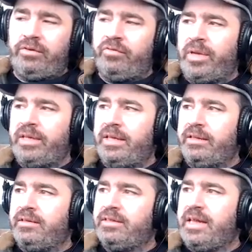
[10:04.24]
of making
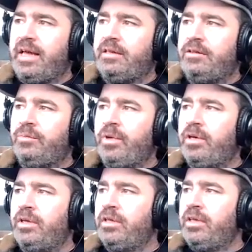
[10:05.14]
the stand.
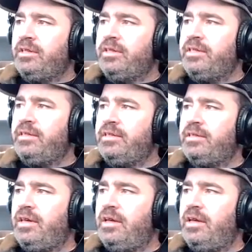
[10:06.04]
But this